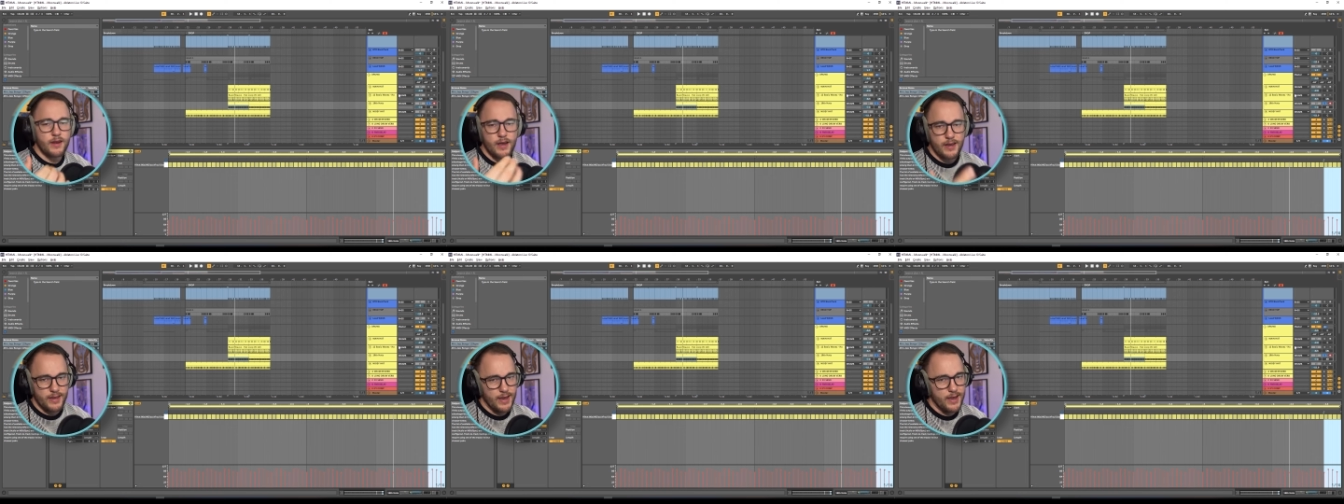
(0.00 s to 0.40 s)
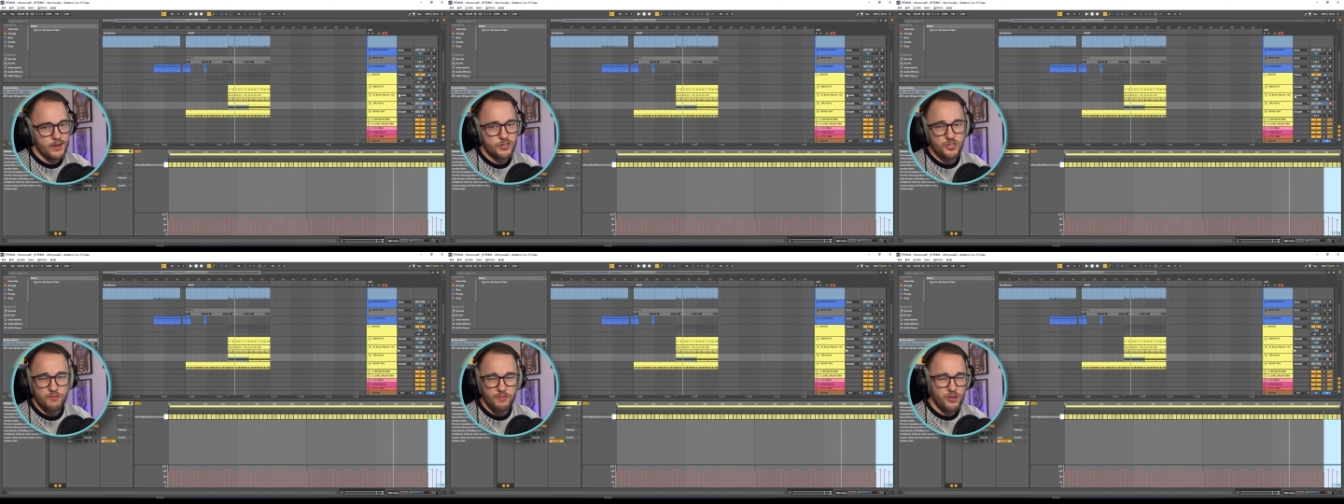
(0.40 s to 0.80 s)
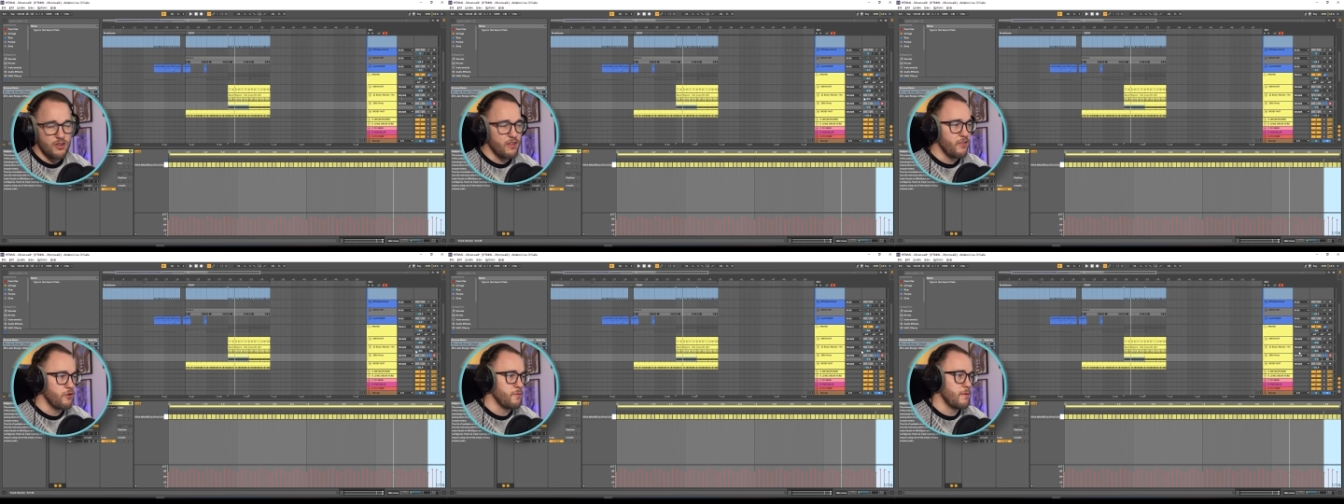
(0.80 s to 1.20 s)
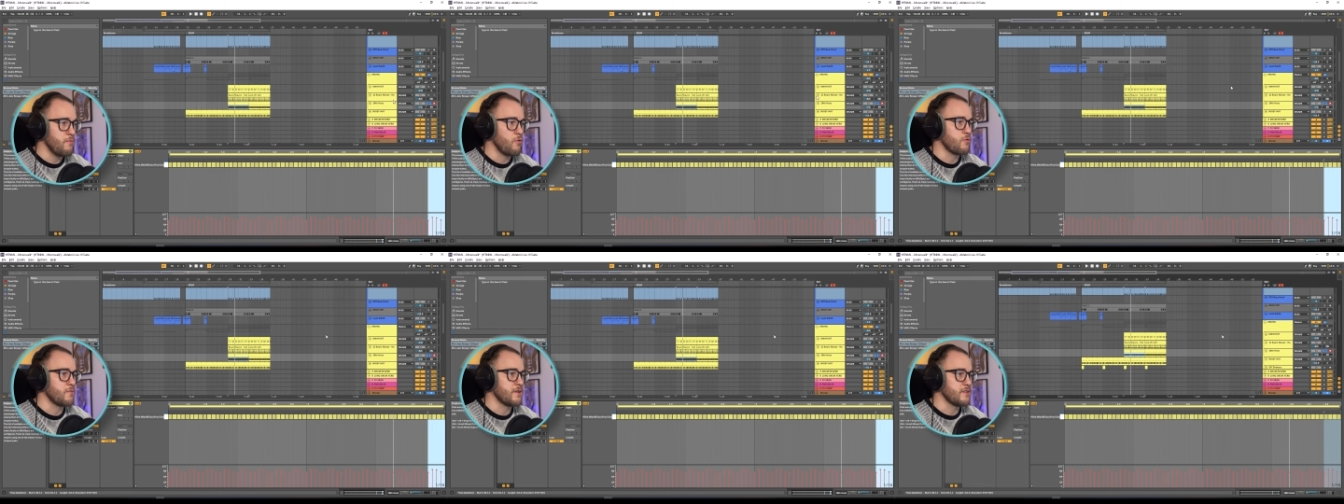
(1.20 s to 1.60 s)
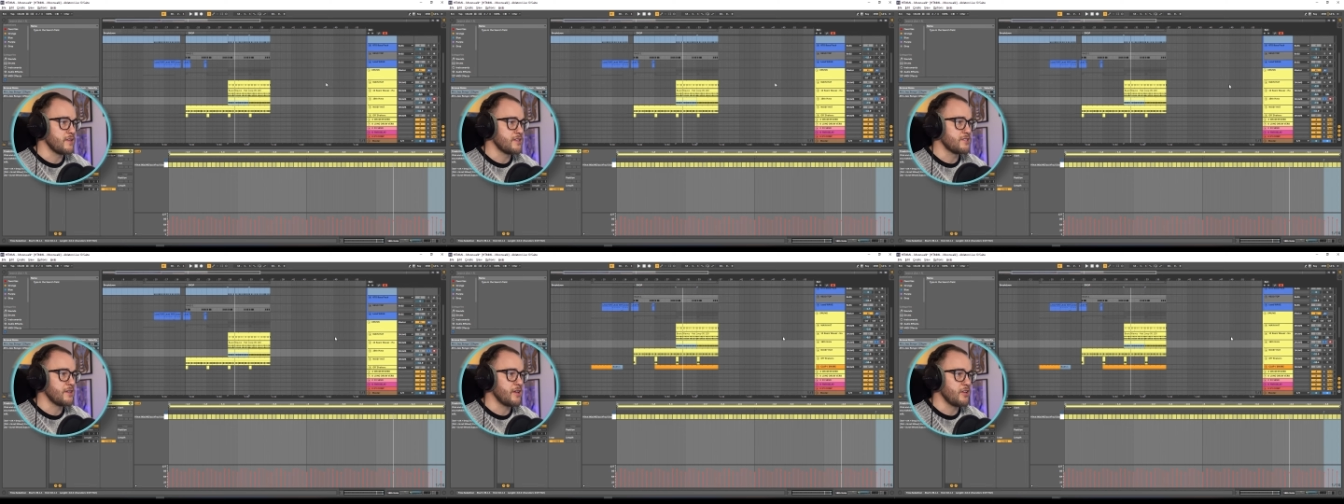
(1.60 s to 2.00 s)
again, just to feel a little bit more
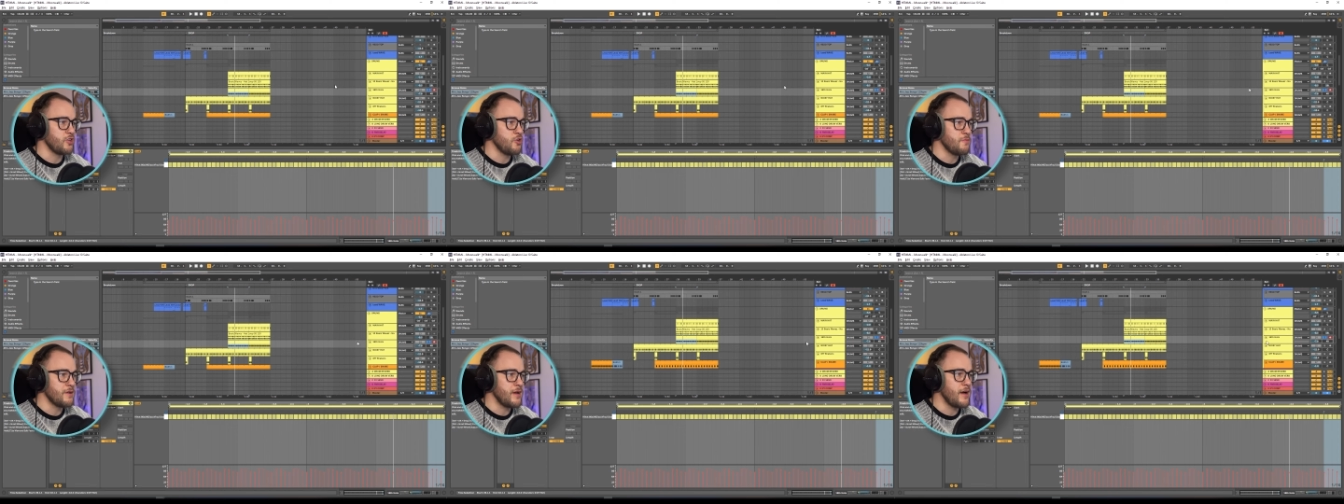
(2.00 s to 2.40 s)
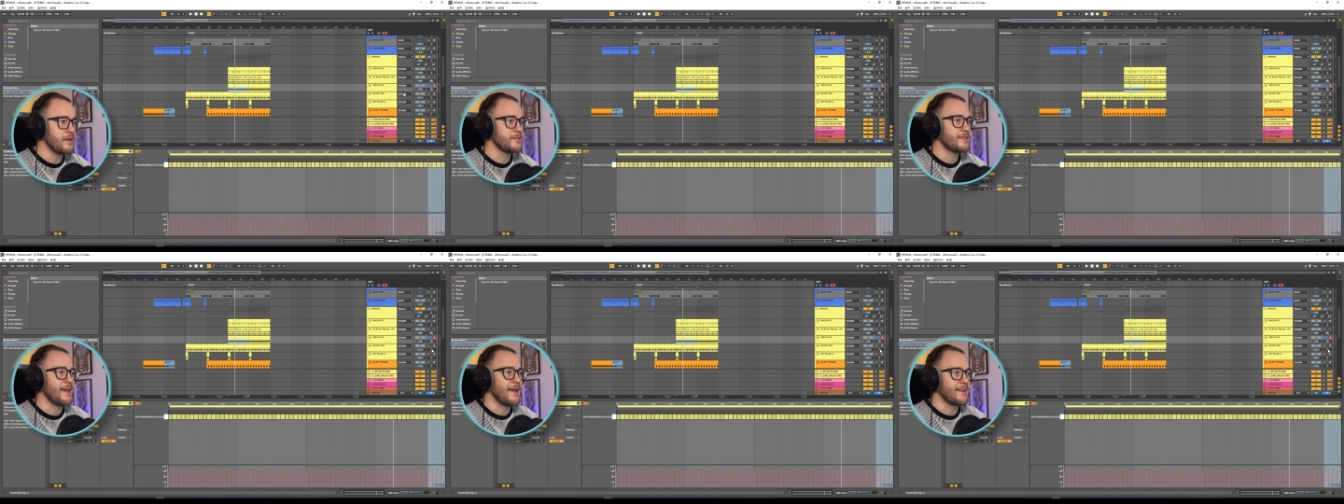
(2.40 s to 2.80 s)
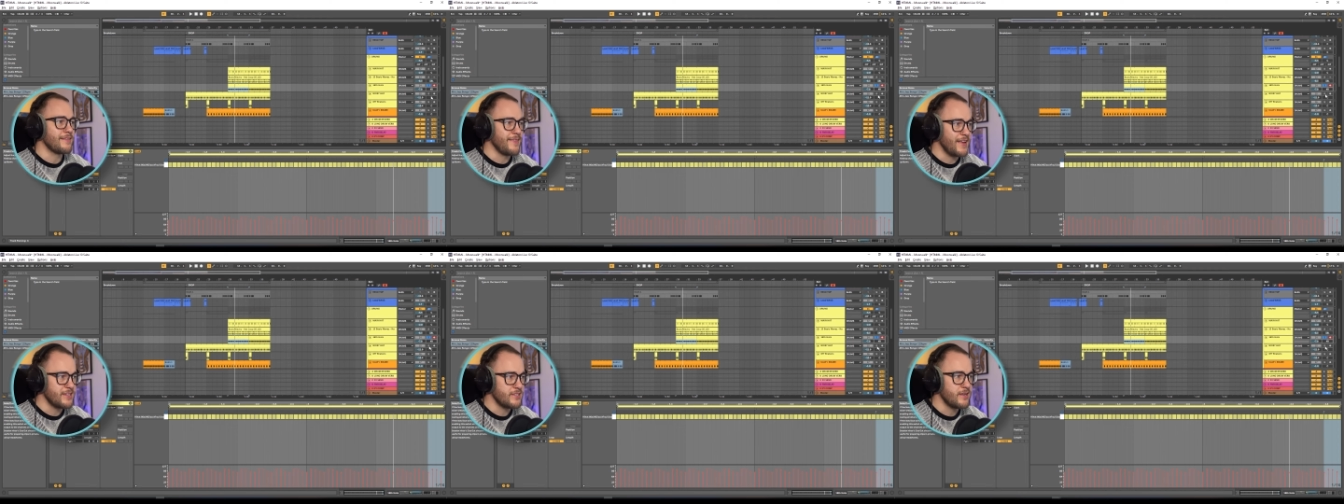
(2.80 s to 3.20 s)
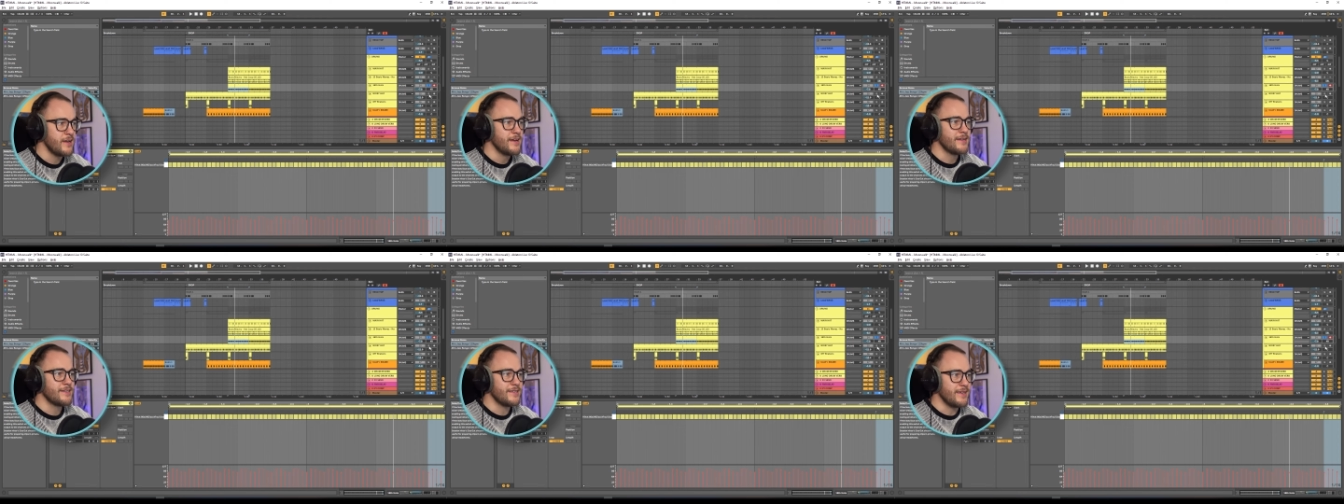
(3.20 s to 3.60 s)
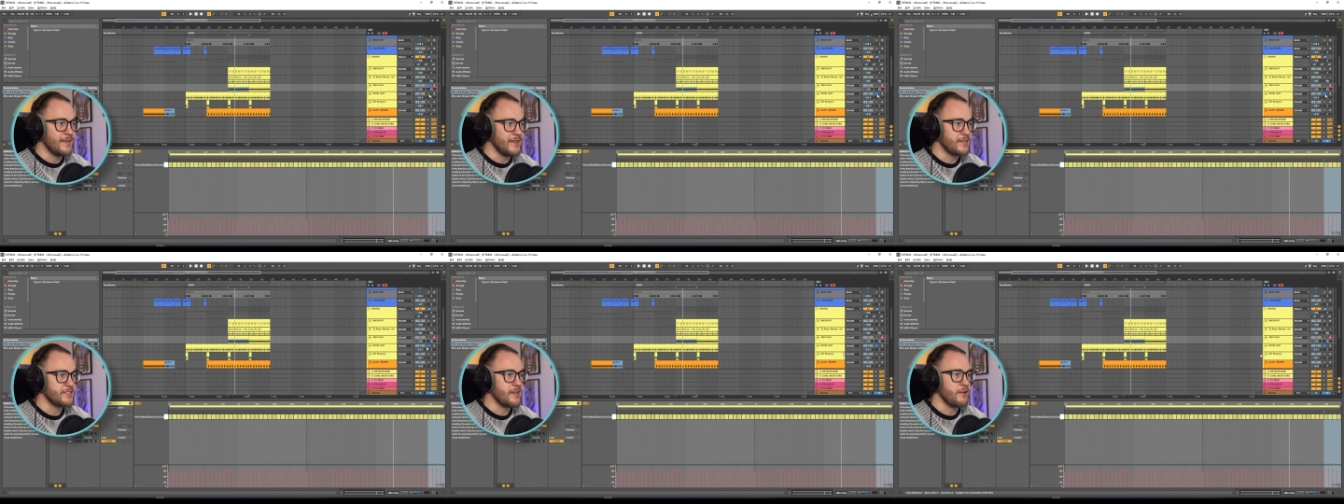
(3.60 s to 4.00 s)
realistic and humanized and less
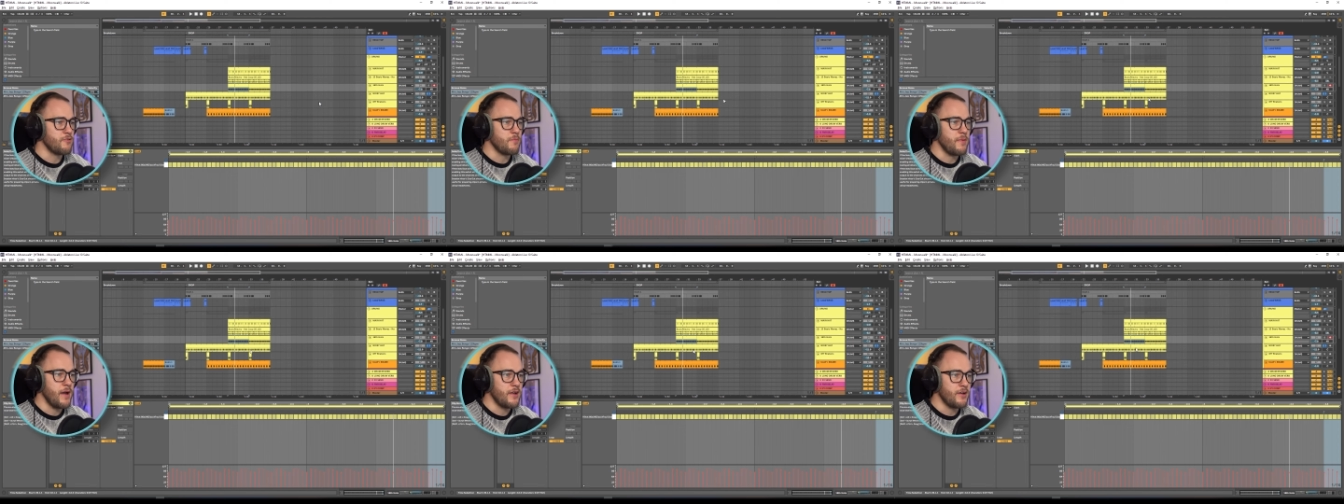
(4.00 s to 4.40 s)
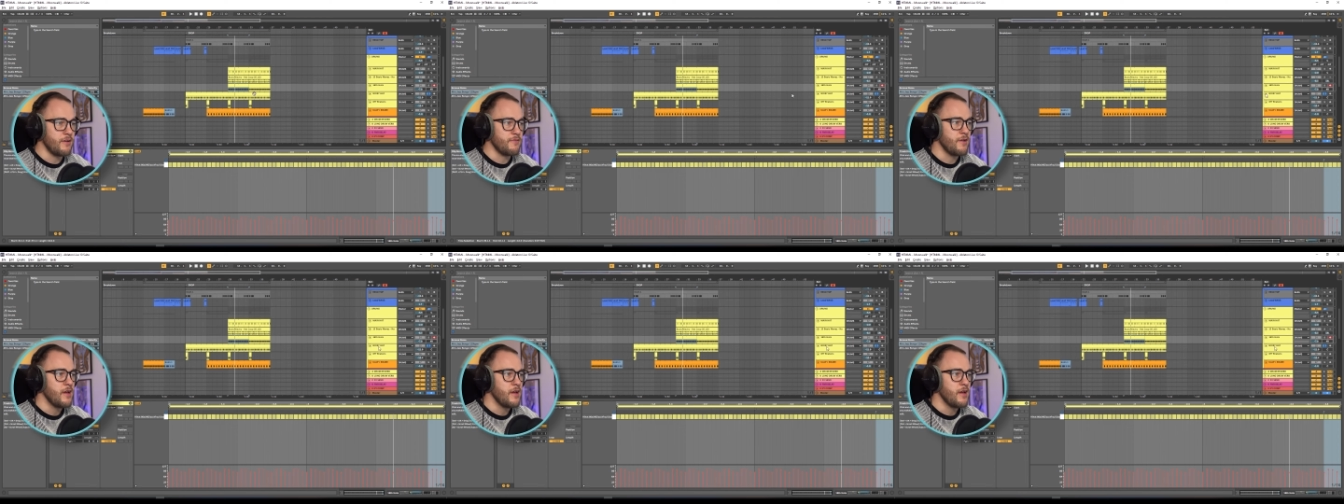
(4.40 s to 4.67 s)
tedious and repetitive.